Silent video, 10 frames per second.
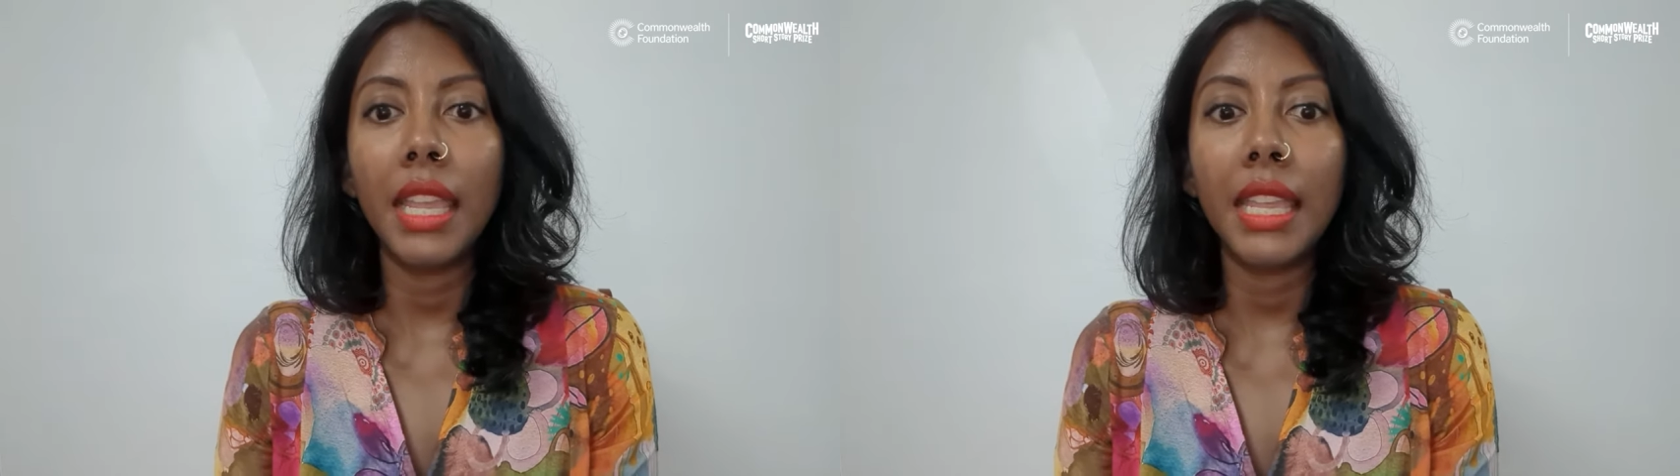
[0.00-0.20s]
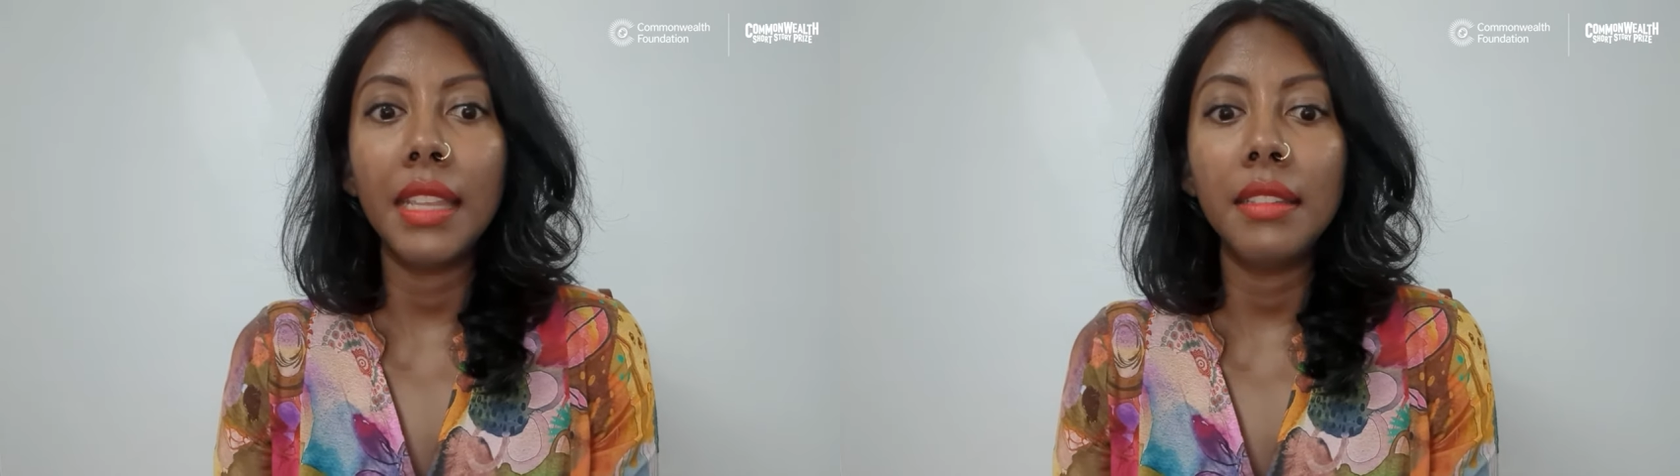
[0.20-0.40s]

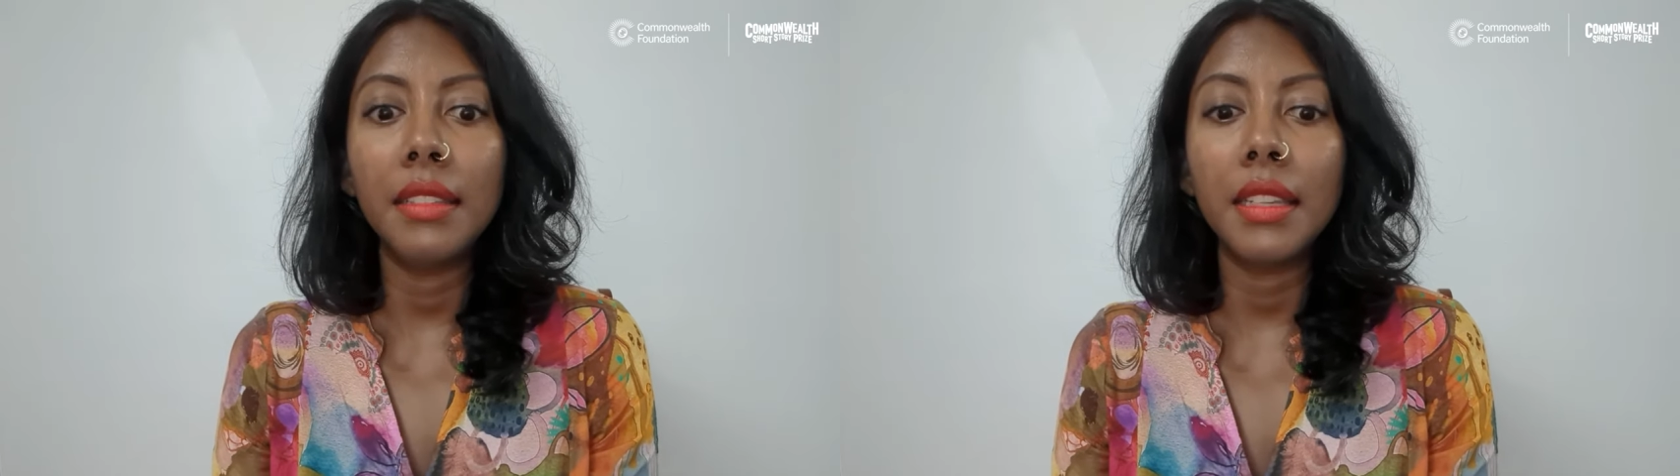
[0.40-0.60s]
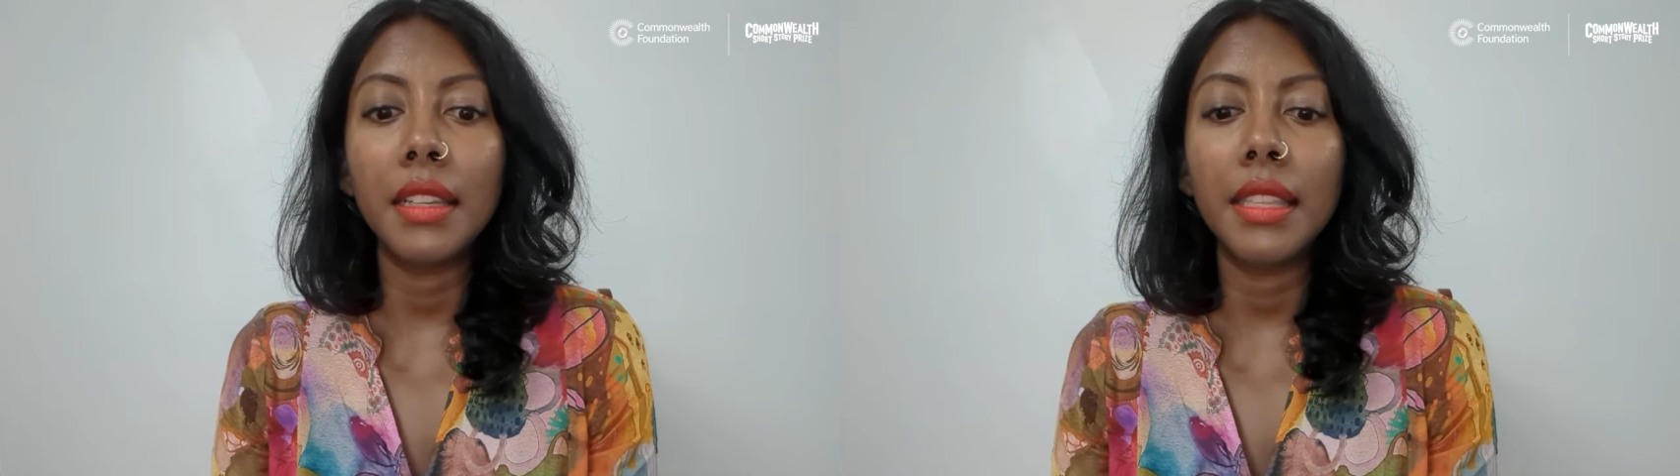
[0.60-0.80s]

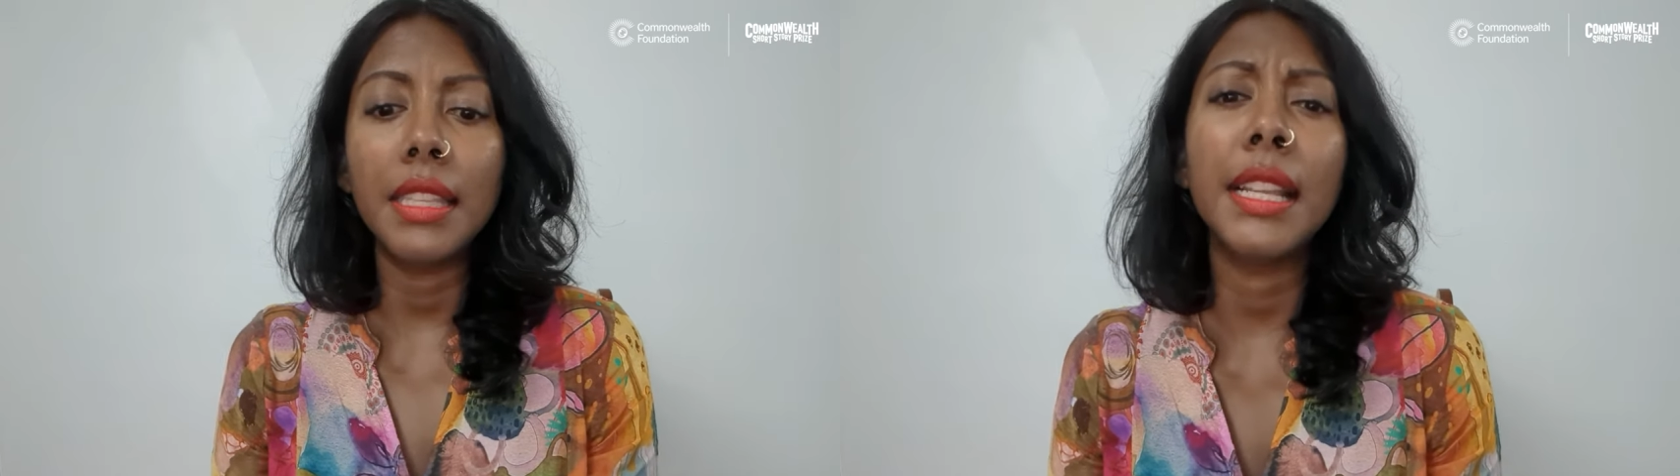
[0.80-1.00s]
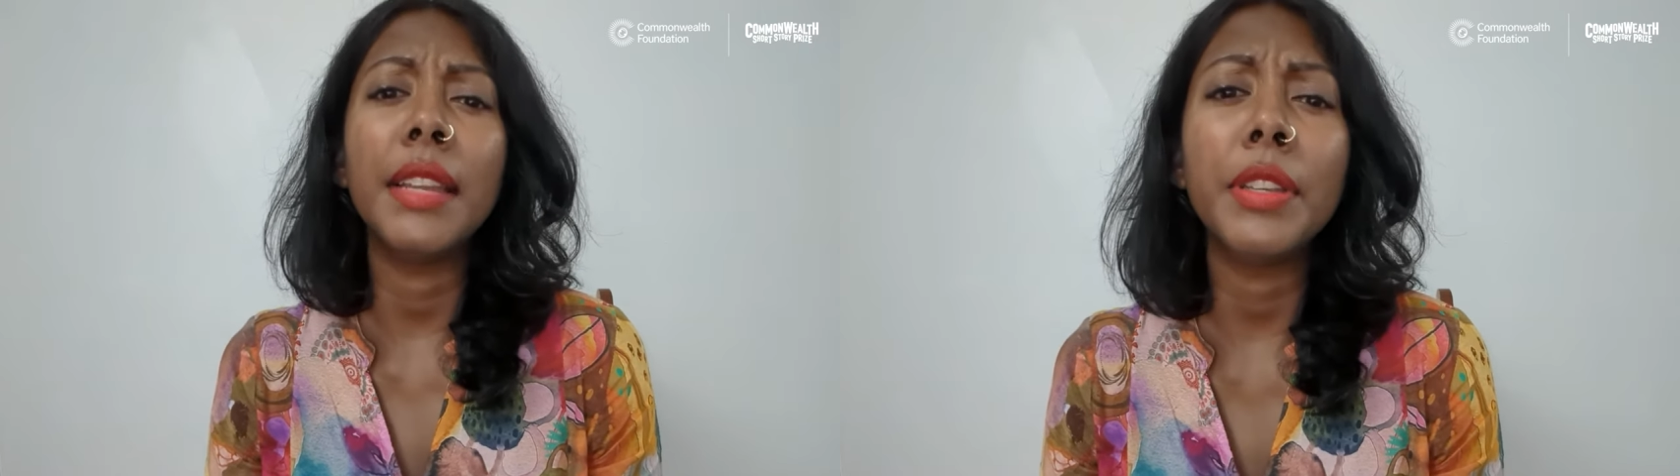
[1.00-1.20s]
and uh,
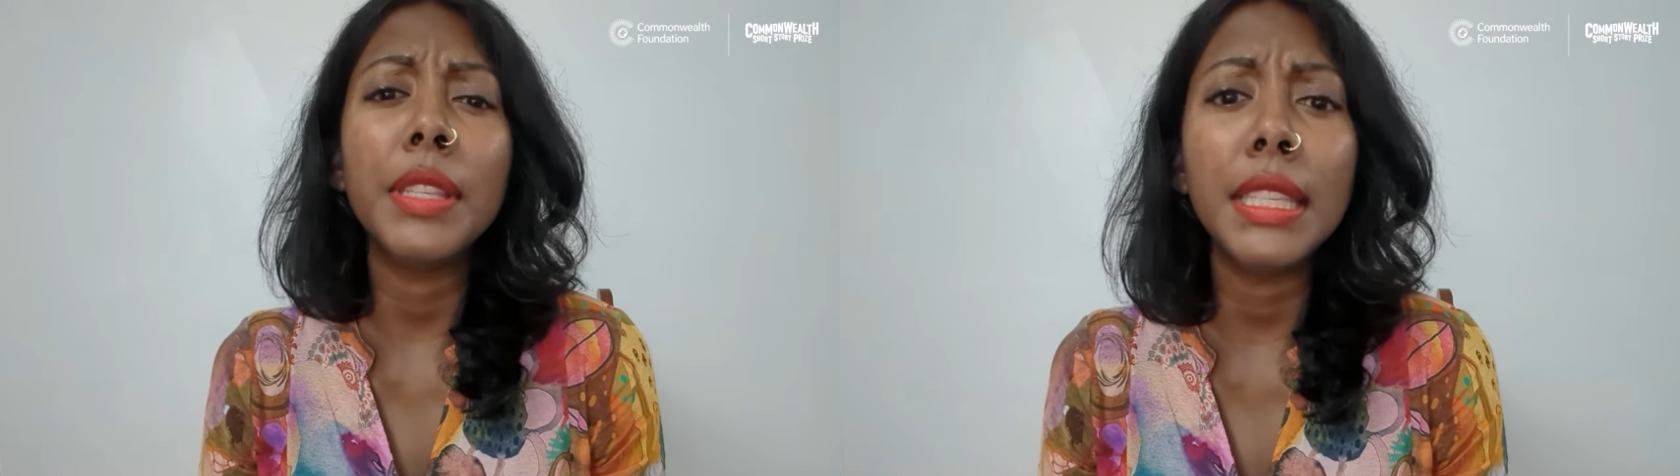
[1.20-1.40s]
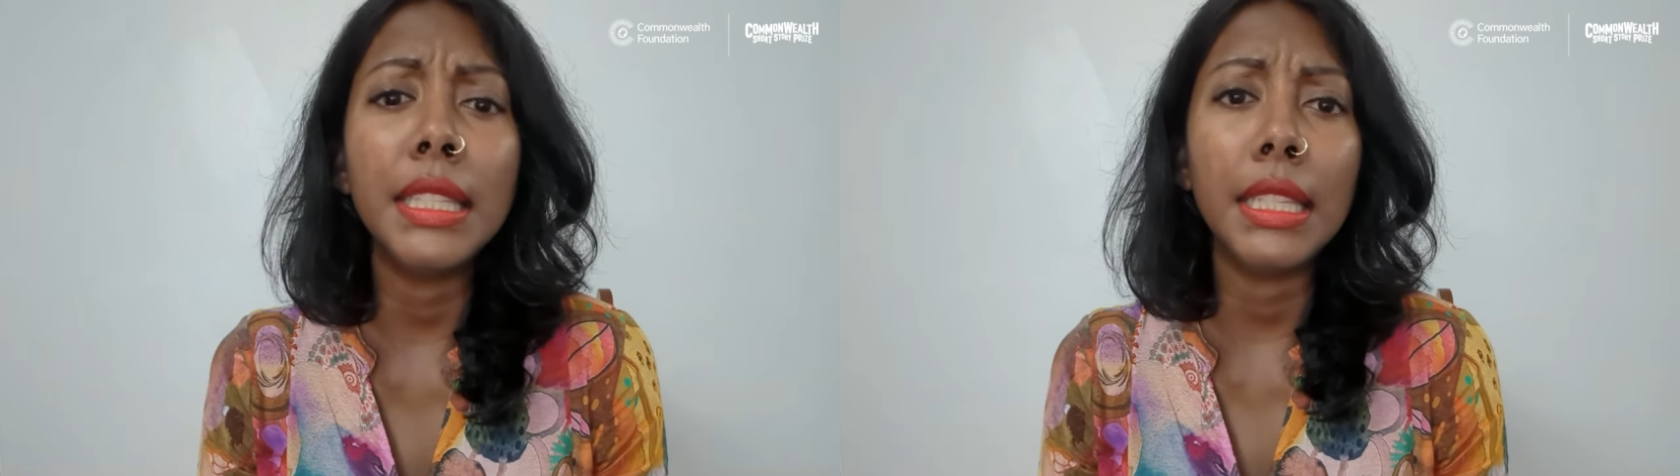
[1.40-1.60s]
this
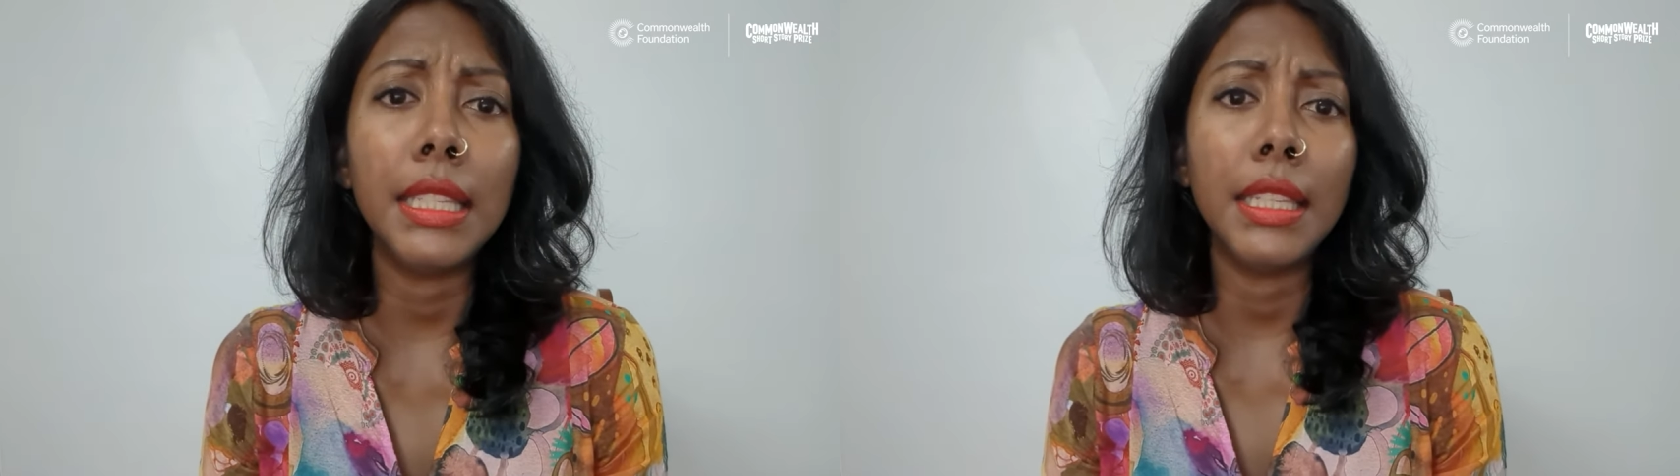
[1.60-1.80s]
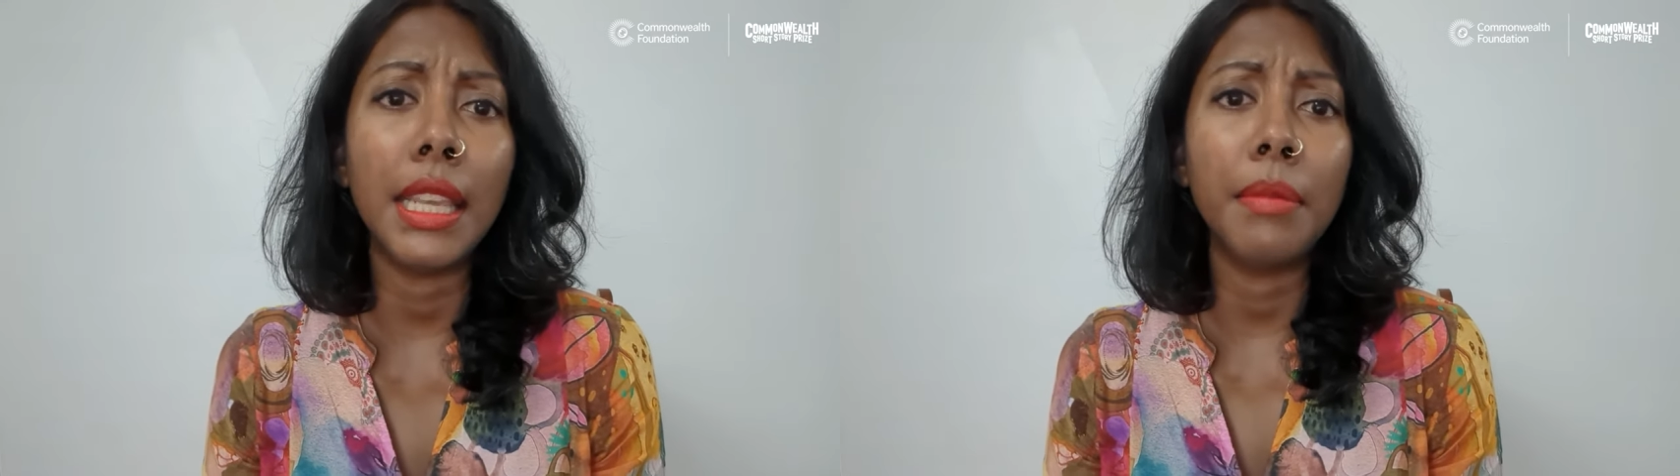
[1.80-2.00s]
diversity